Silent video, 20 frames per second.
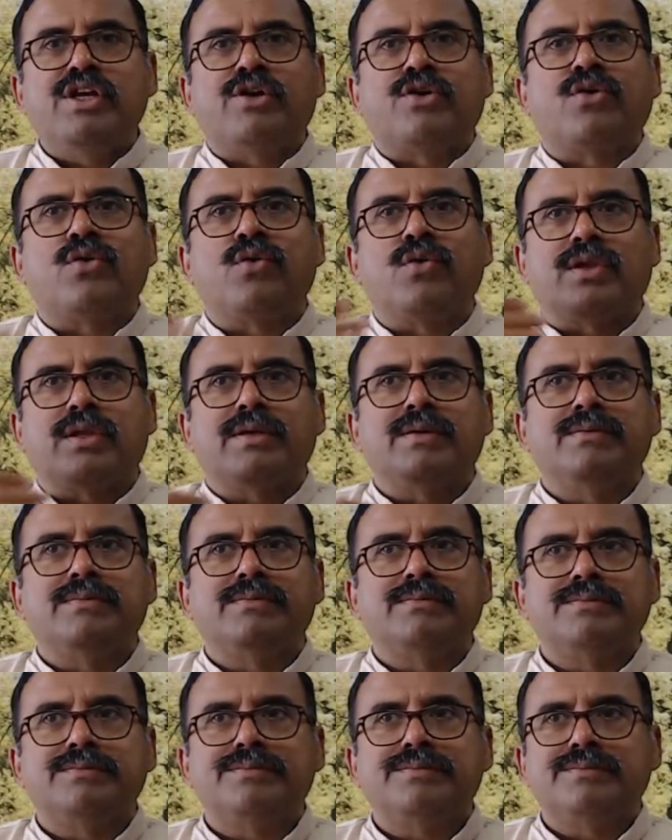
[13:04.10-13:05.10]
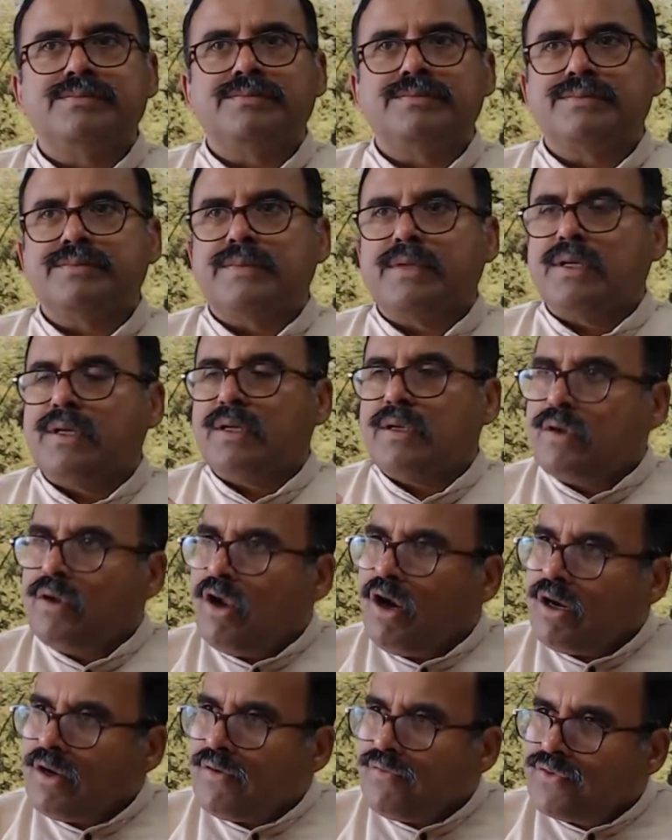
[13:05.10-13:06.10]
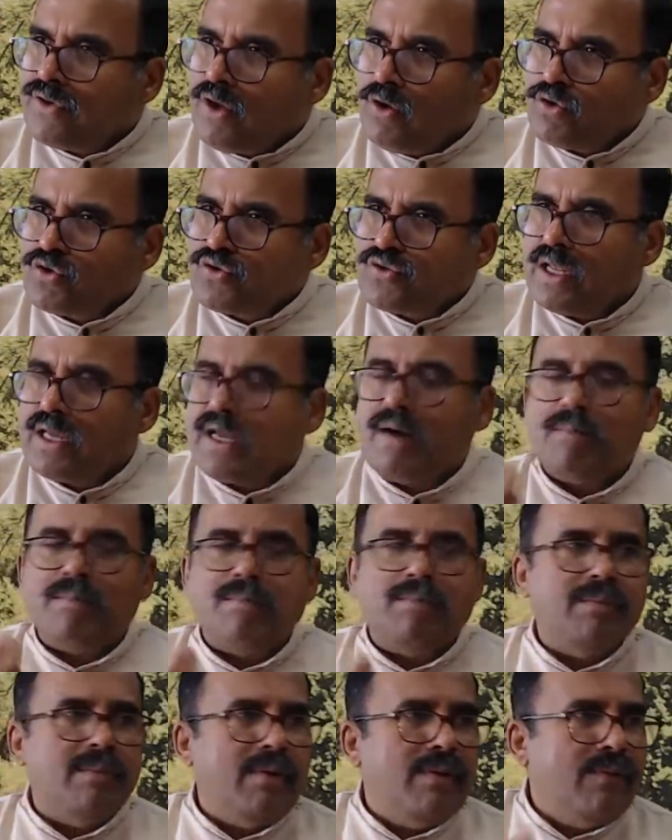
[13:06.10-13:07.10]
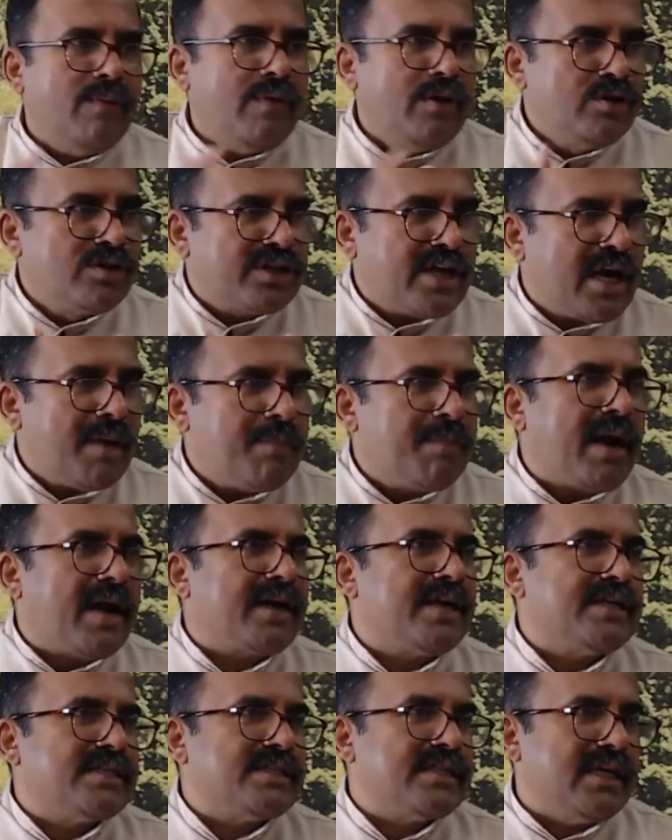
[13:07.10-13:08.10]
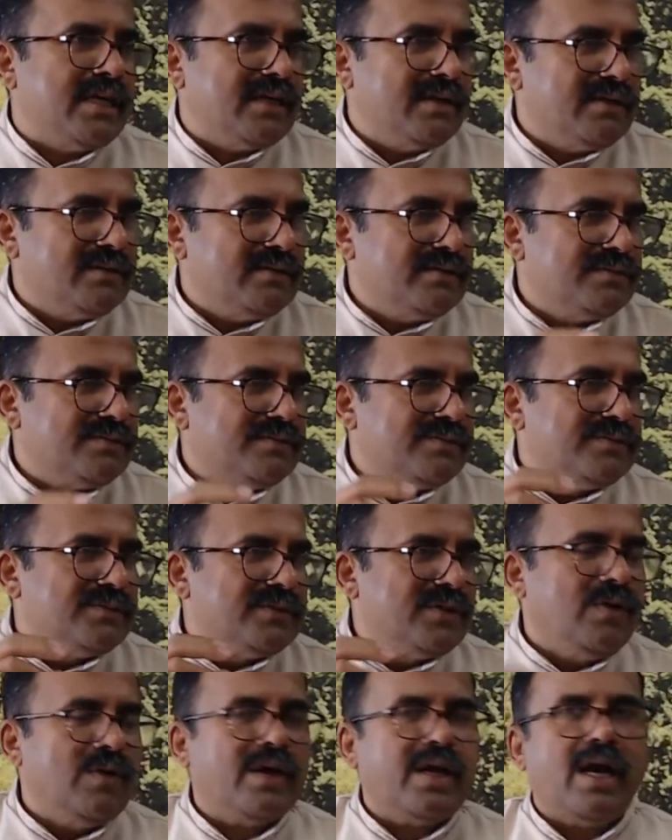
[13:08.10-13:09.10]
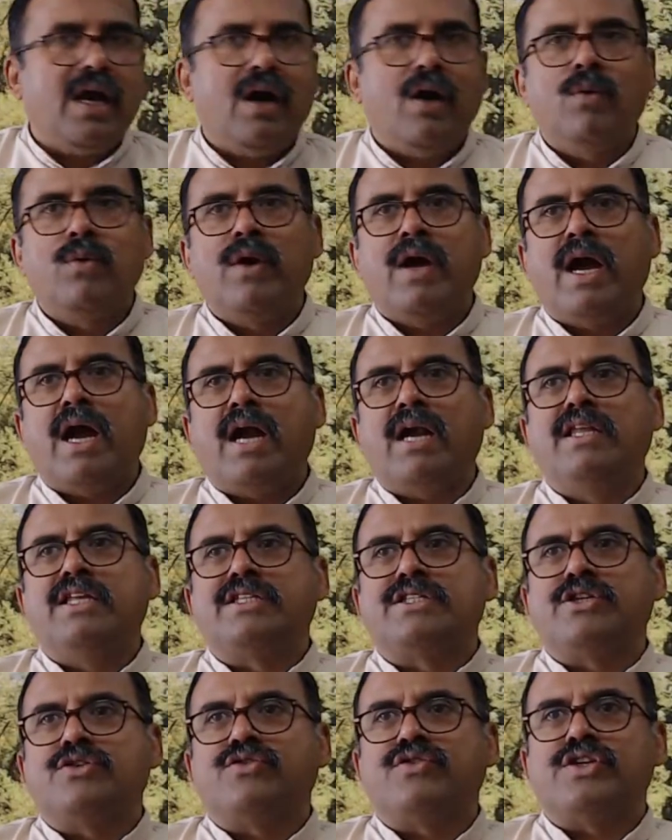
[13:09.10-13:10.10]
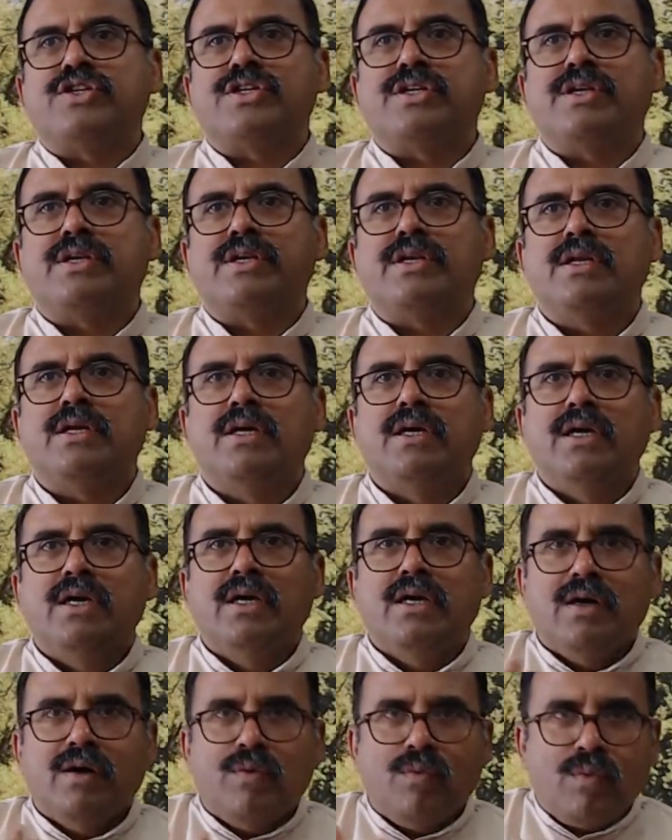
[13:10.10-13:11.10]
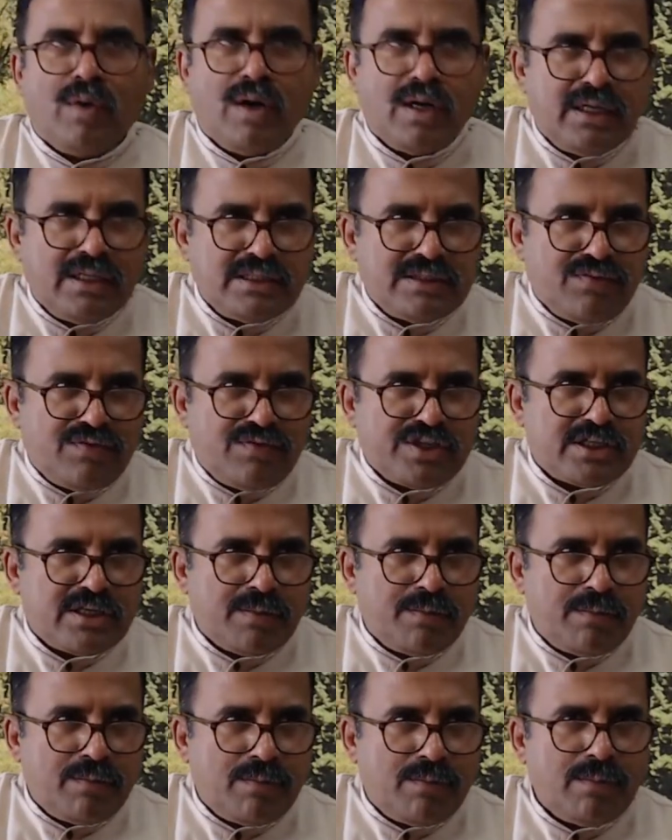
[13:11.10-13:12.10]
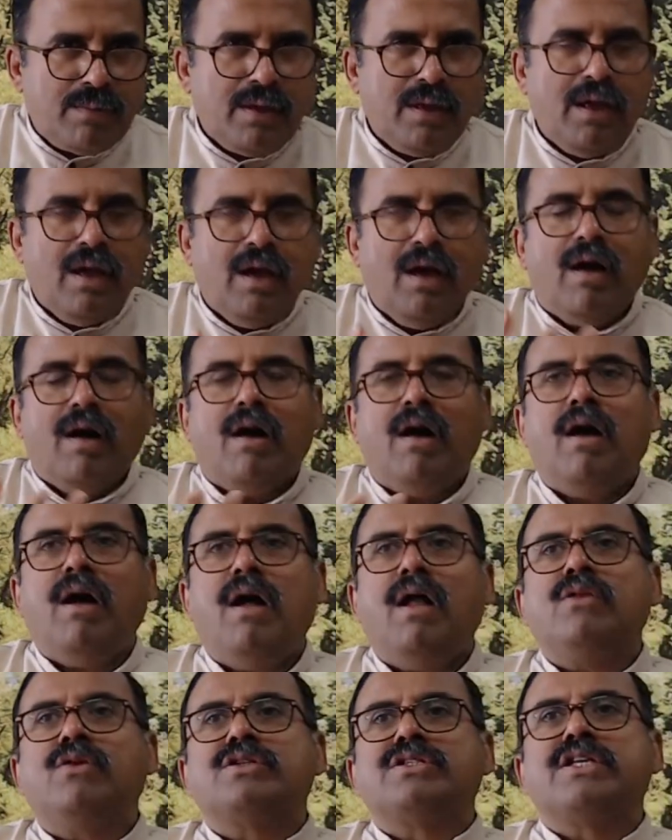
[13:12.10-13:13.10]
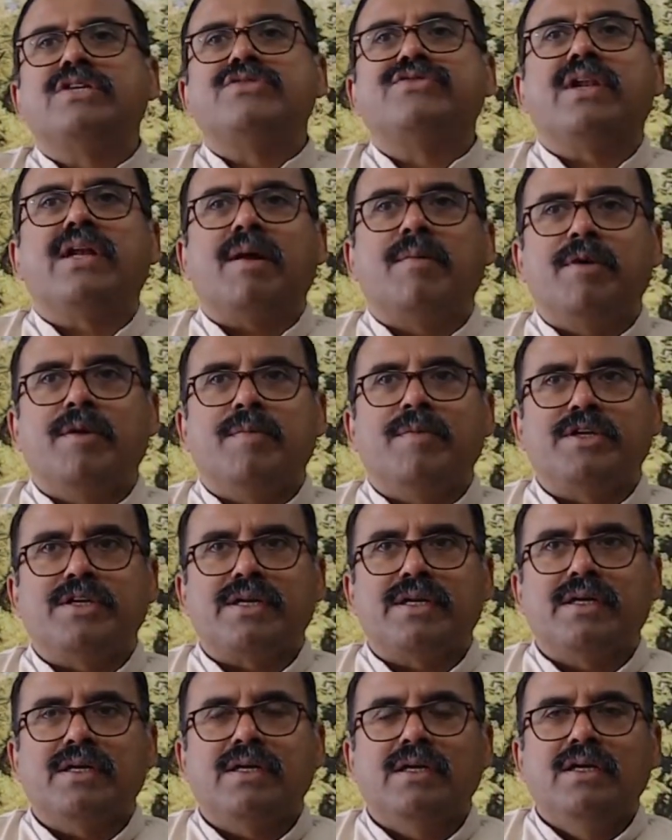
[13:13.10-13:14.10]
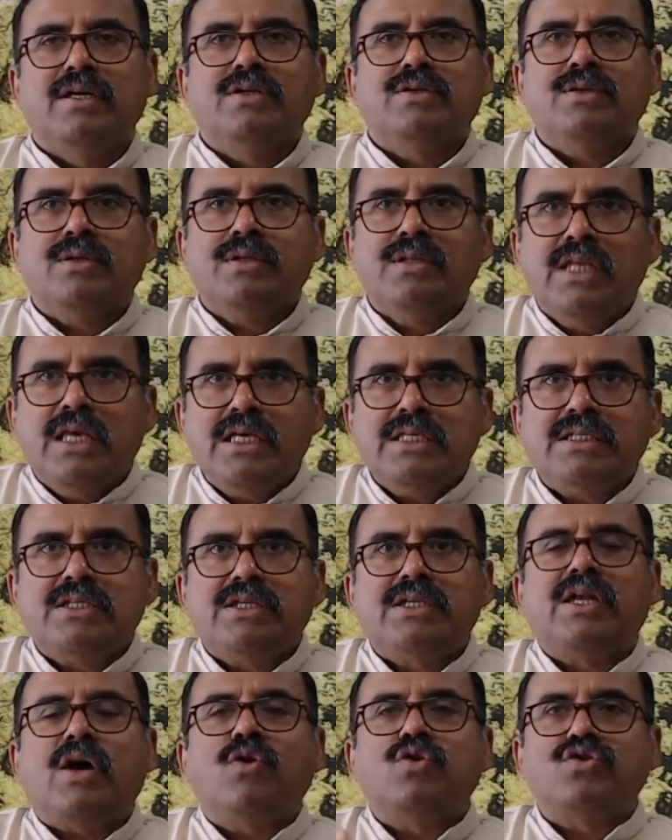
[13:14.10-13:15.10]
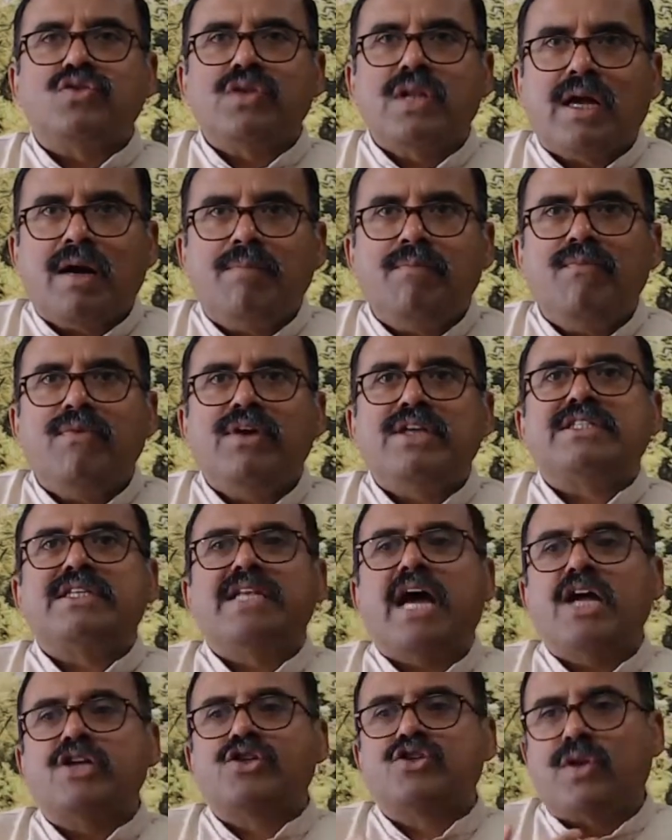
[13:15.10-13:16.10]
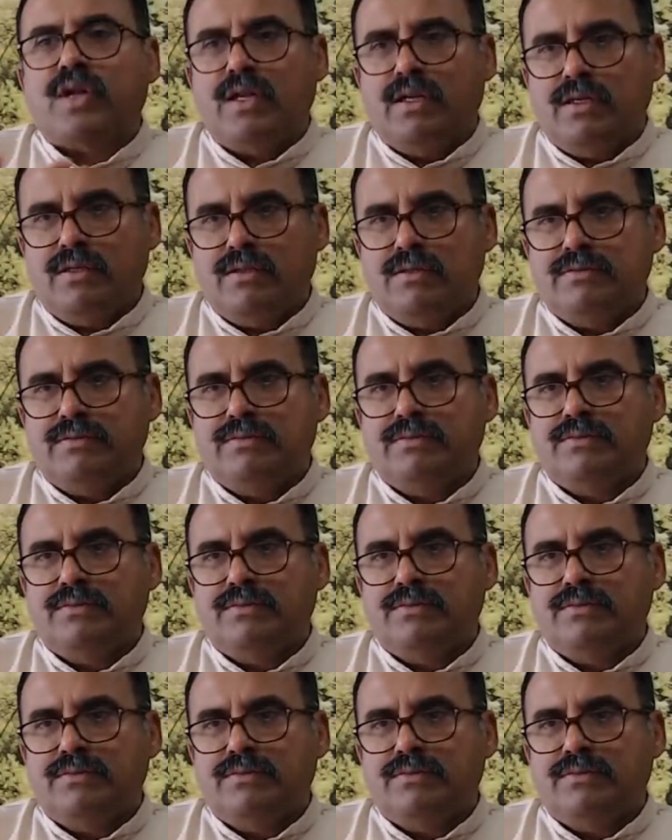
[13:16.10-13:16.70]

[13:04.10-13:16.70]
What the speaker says: with the truth, a lot of doubts will come when you start practicing. Okay, how do I handle this situation? What is the wisdom? All those things will come in picture. So these doubts will come, it's natural.